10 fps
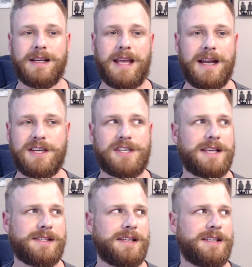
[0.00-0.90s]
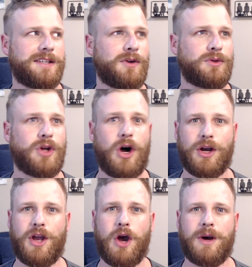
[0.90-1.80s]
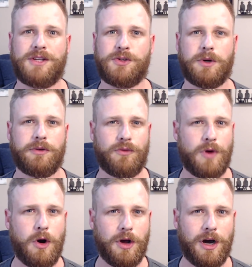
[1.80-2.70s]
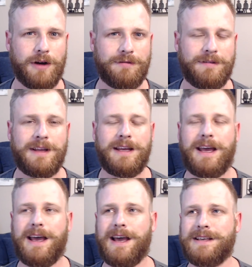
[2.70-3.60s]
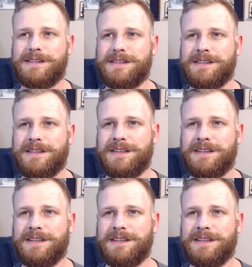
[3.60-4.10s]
Kenny Chesney, long ago I sort of wrote off as